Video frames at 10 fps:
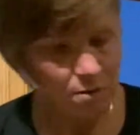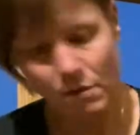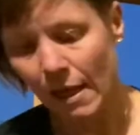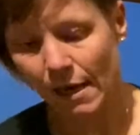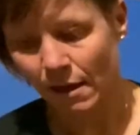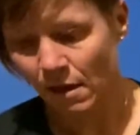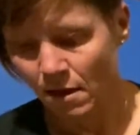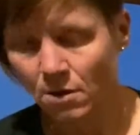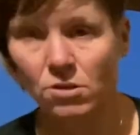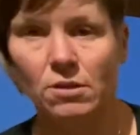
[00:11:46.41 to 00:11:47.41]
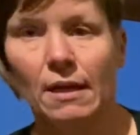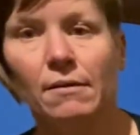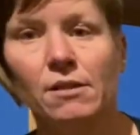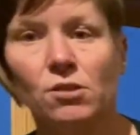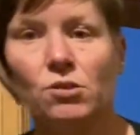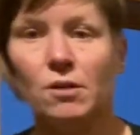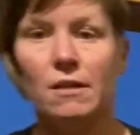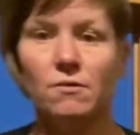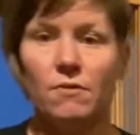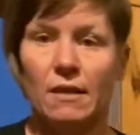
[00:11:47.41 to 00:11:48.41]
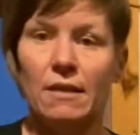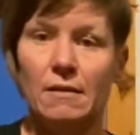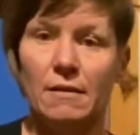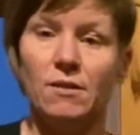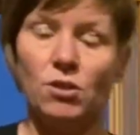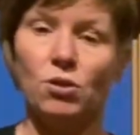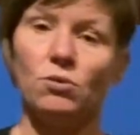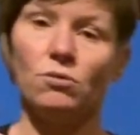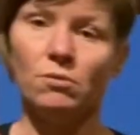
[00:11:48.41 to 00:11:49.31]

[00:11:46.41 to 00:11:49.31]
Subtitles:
okay, so now I just transfer these to